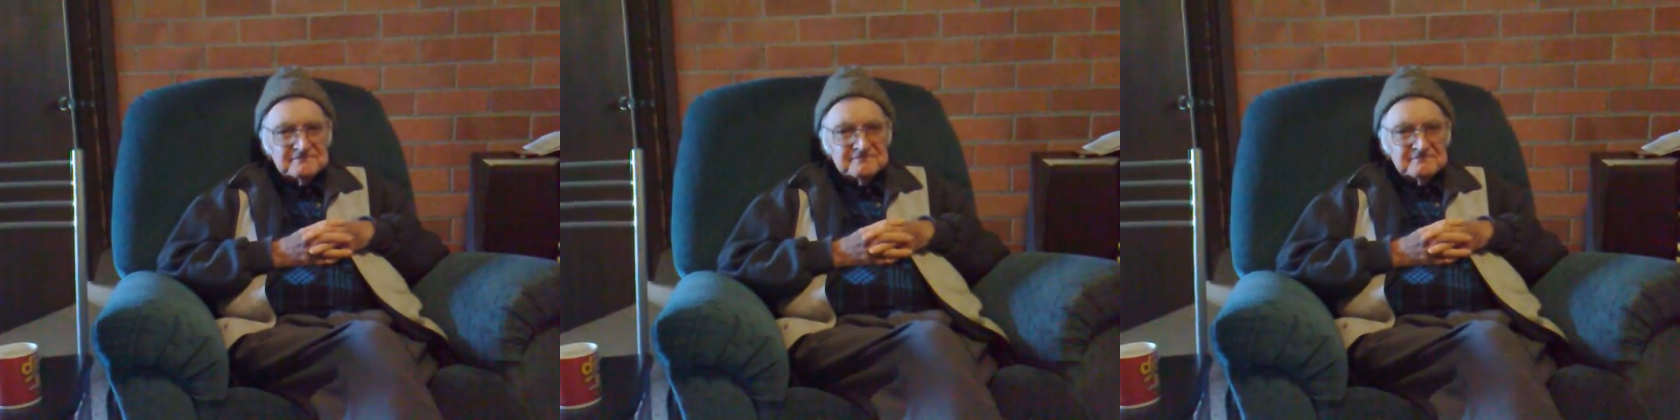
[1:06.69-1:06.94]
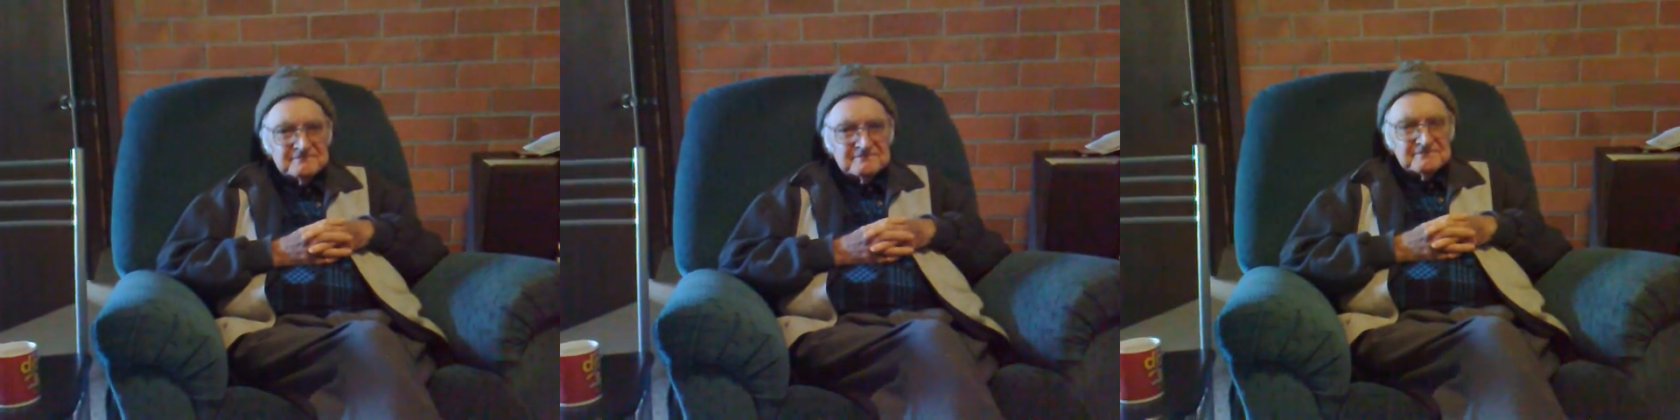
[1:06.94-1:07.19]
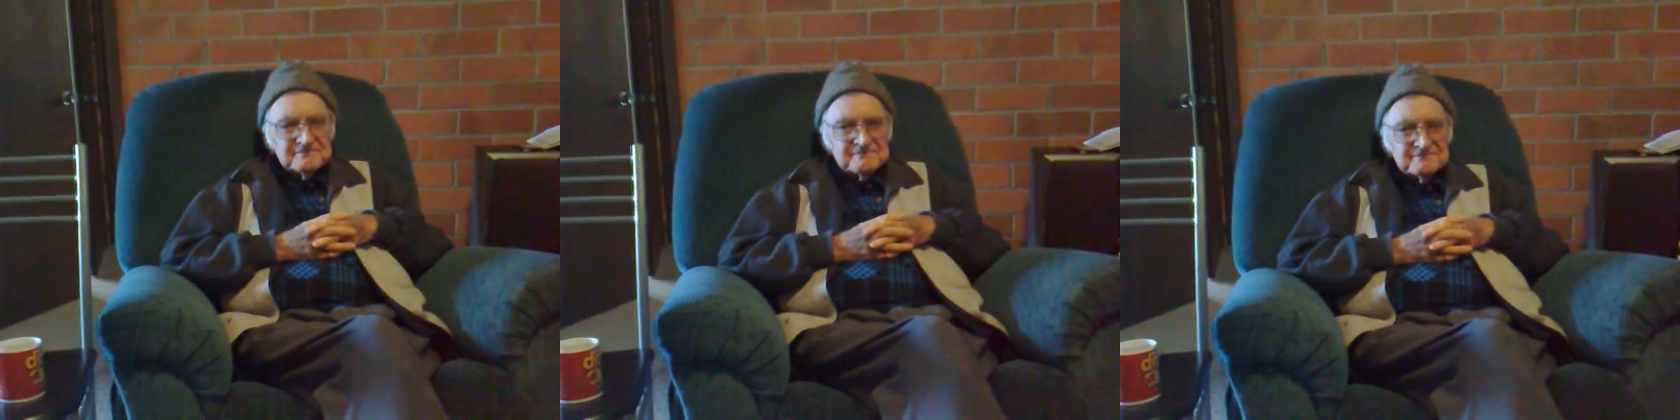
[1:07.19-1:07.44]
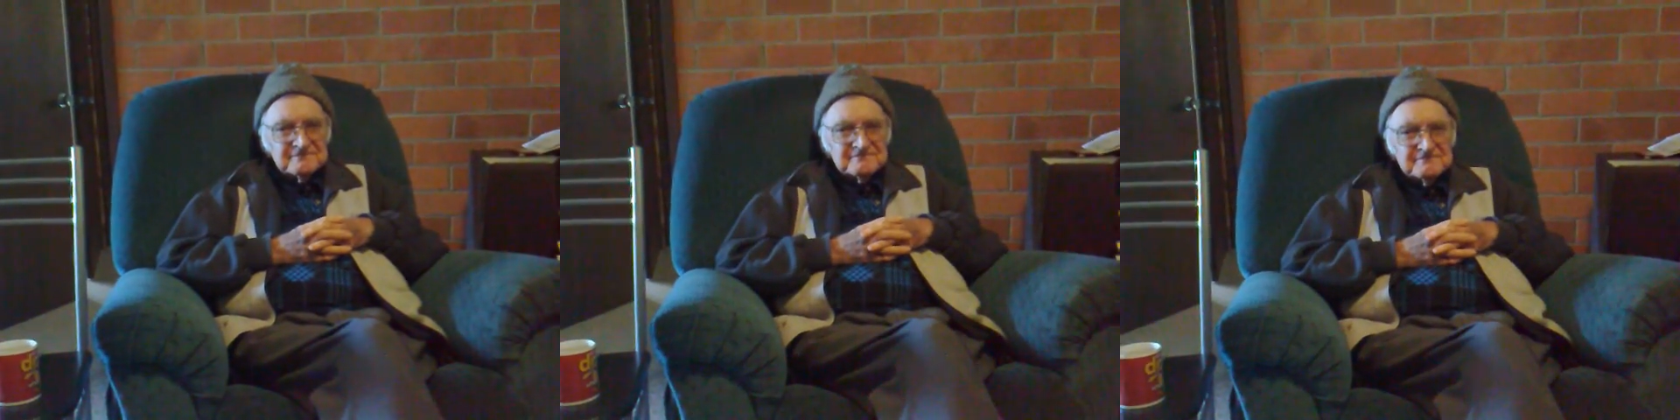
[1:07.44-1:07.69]
Norm
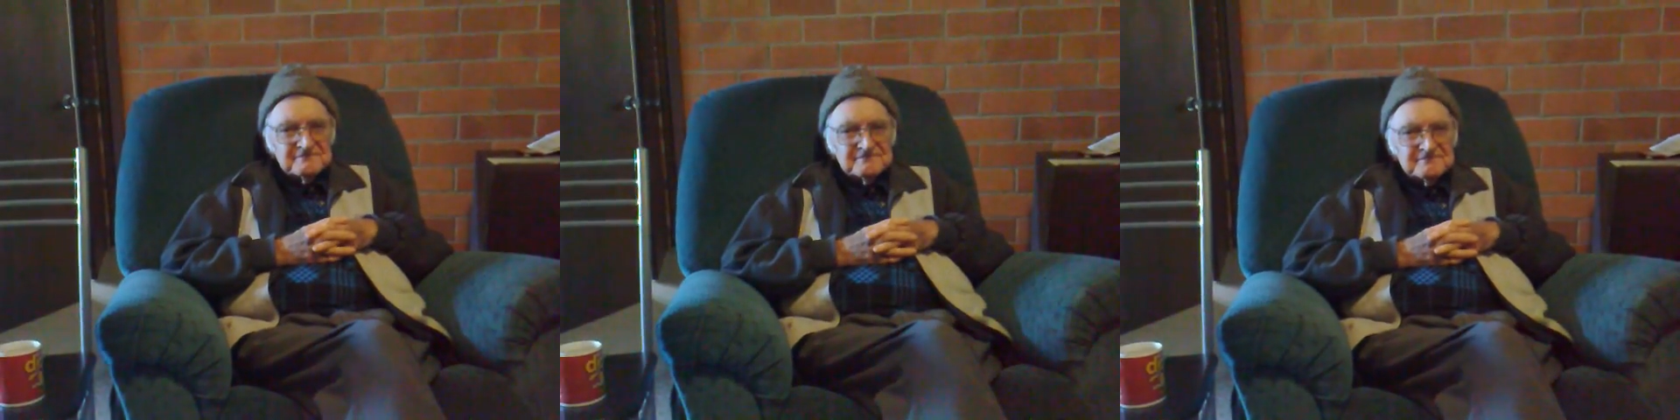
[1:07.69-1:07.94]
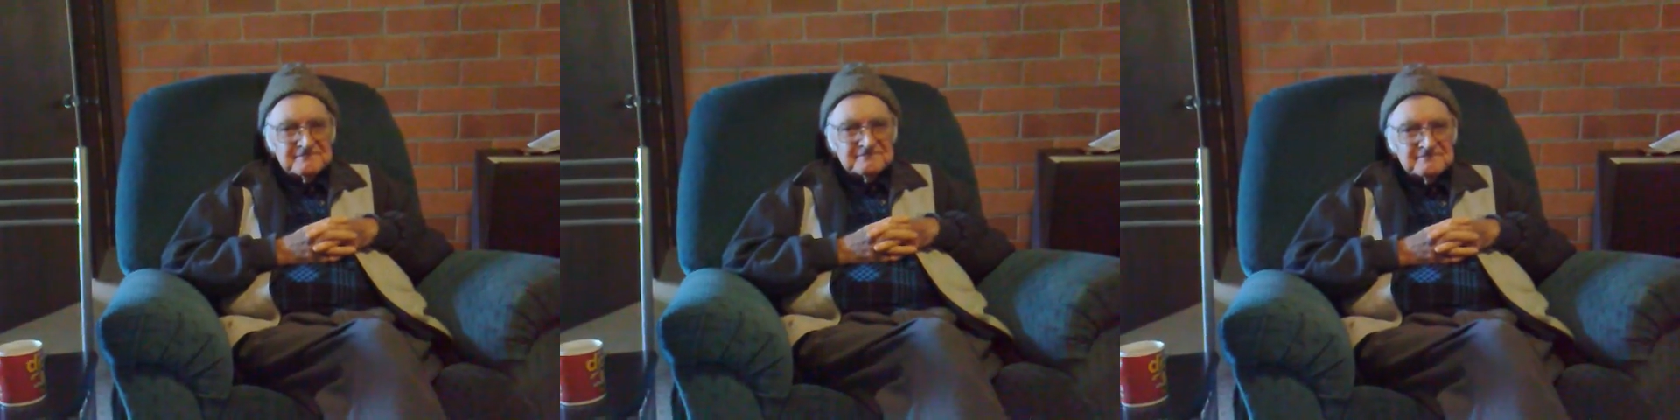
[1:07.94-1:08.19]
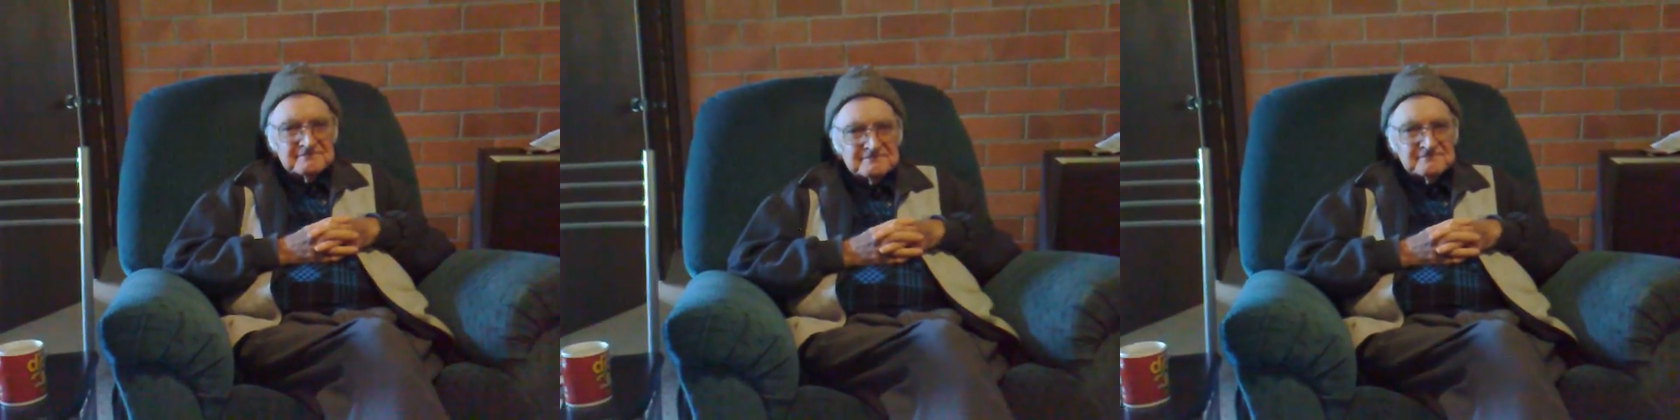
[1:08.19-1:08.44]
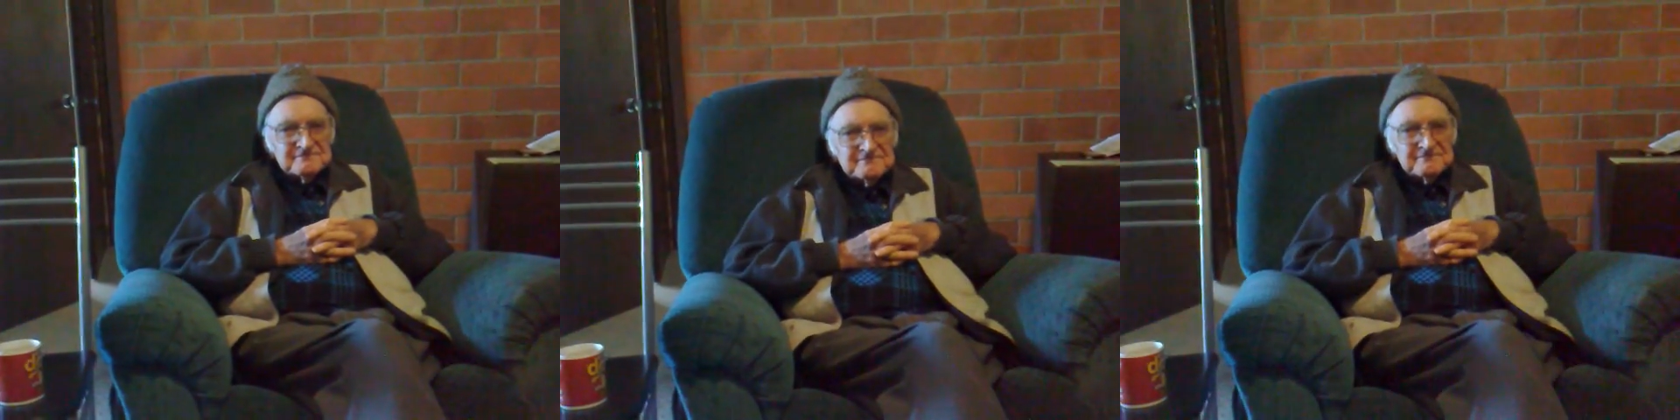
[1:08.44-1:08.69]
is going to be beside my
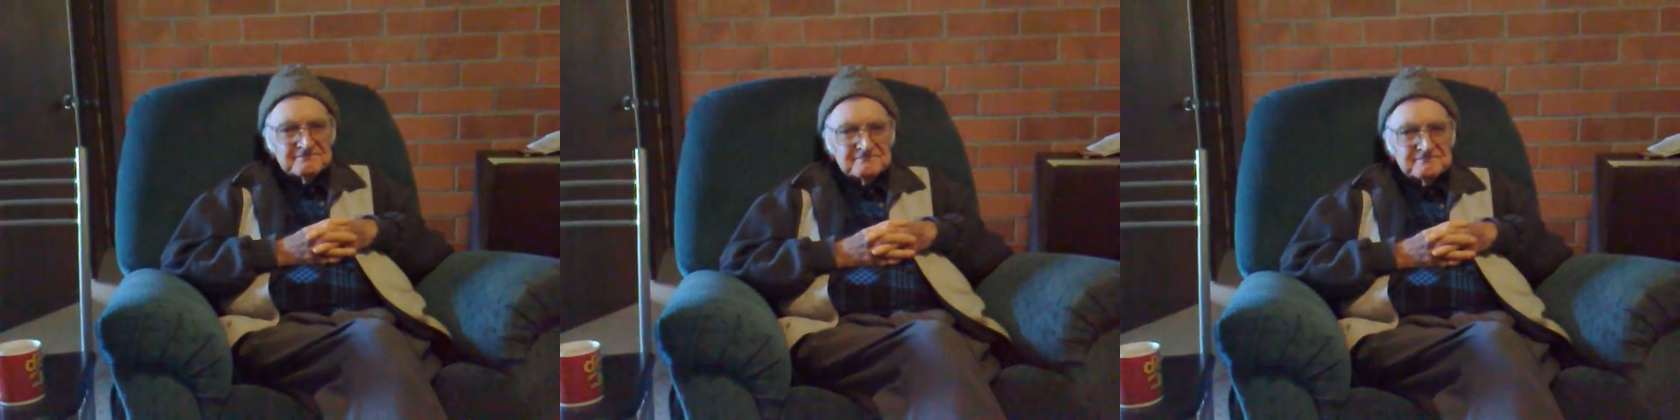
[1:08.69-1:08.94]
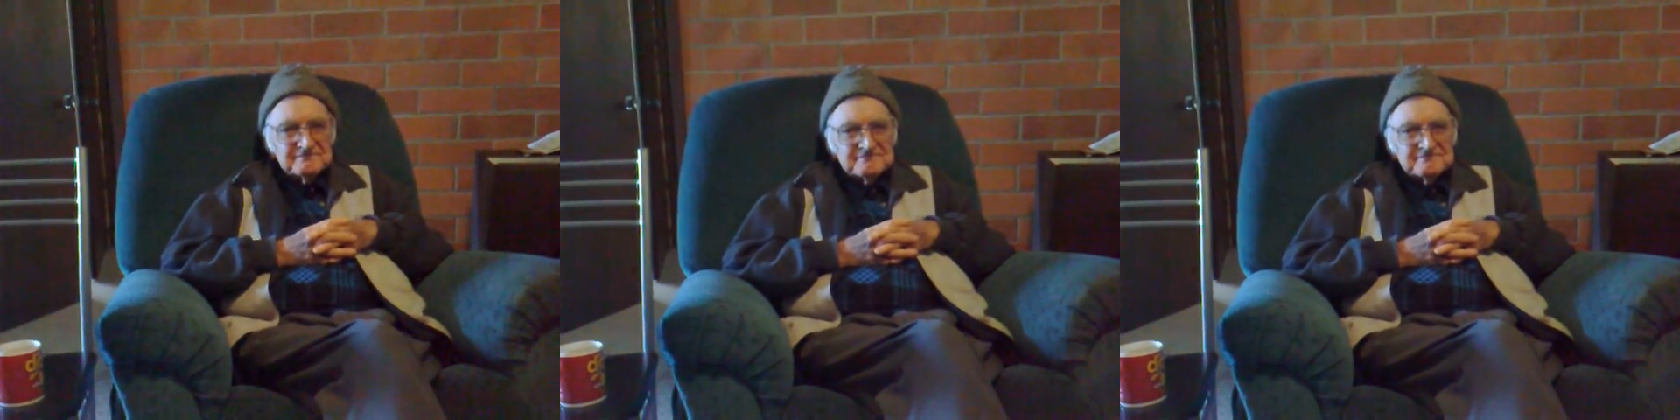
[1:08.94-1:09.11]
video.